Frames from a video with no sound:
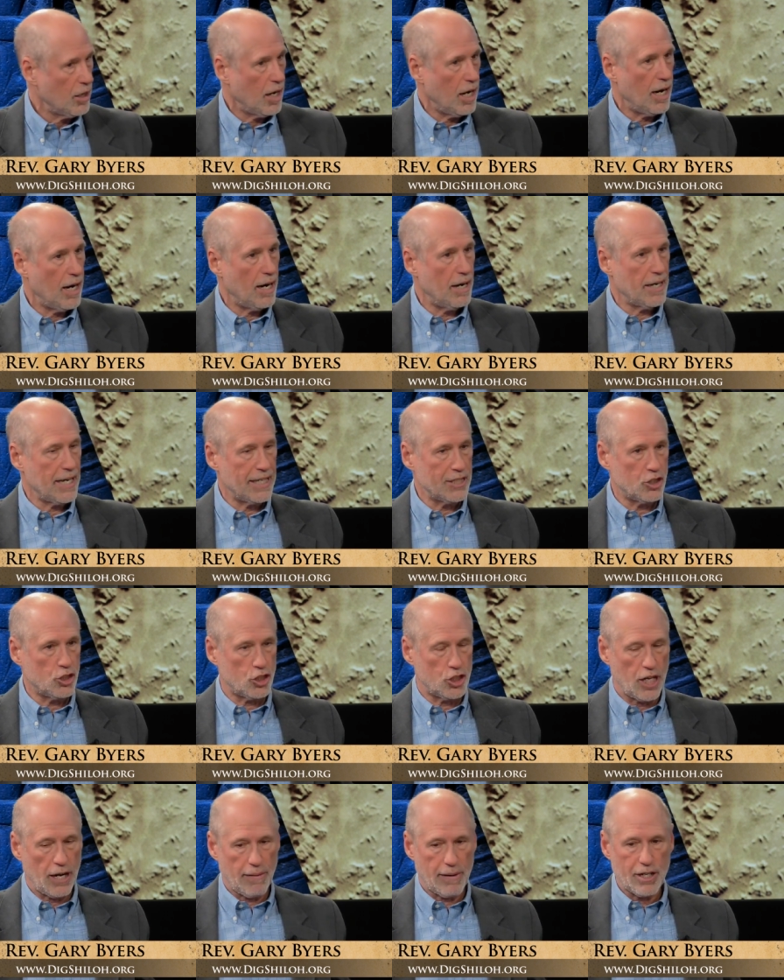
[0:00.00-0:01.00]
Uh, at
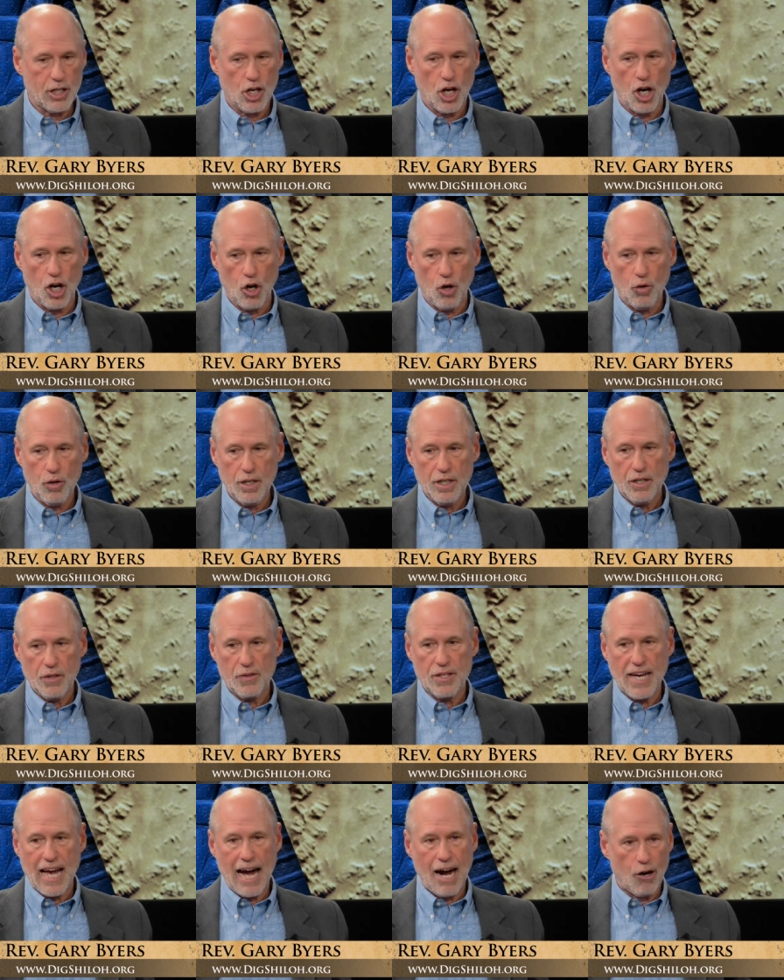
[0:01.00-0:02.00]
Jericho,
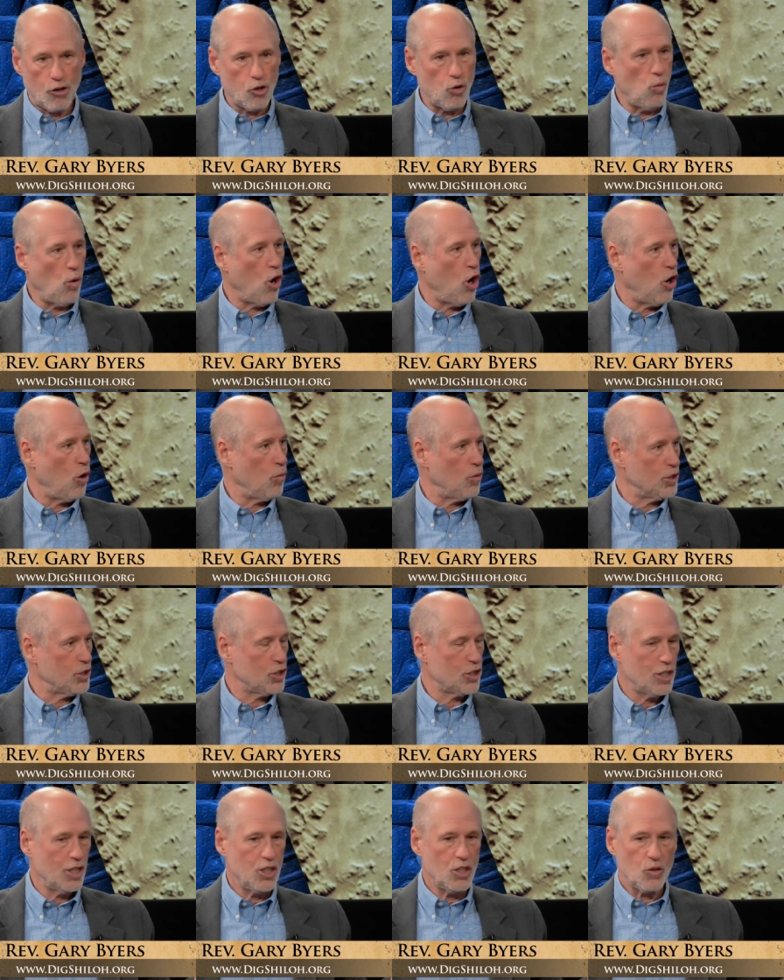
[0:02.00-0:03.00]
the outer wall
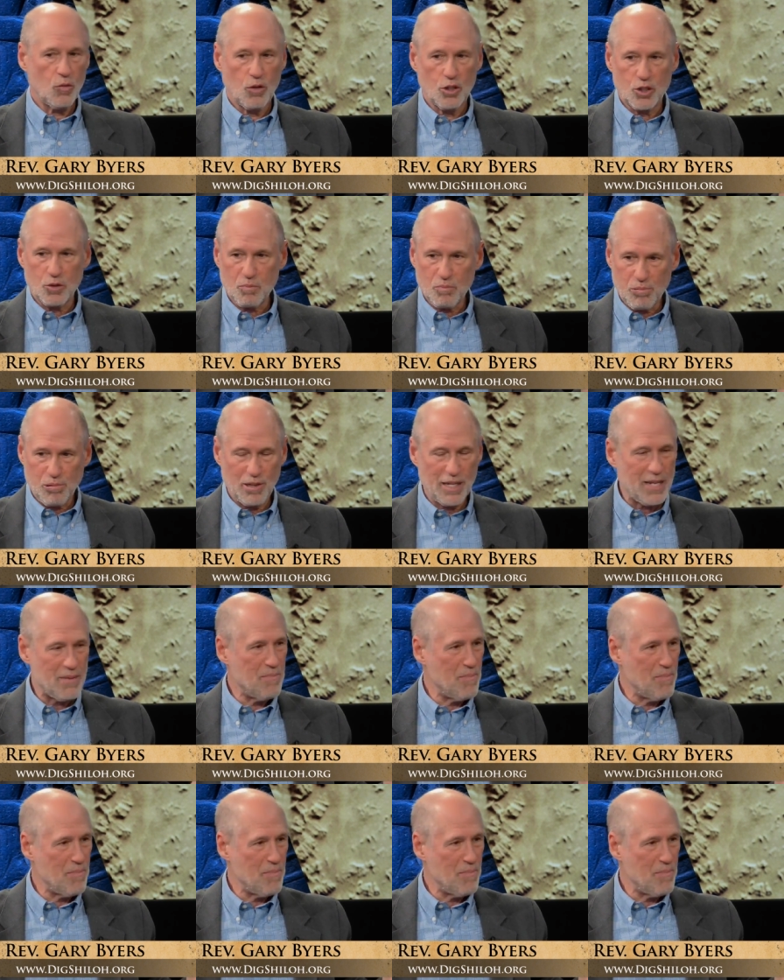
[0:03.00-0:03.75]
was, was pretty